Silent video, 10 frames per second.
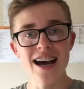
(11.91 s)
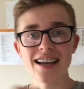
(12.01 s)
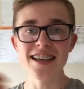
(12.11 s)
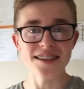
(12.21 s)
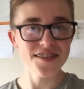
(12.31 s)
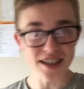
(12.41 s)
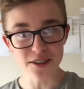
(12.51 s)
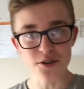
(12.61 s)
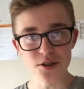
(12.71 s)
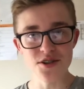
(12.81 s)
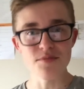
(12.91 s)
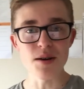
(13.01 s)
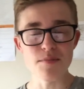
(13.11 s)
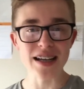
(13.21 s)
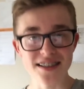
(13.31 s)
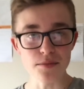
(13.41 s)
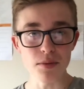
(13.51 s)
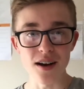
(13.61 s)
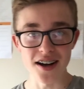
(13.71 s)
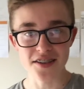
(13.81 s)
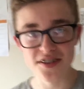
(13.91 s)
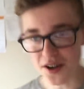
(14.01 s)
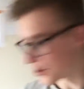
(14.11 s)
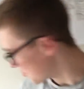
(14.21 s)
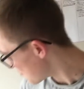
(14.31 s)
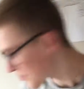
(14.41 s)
and get sent across to my main supplier. So,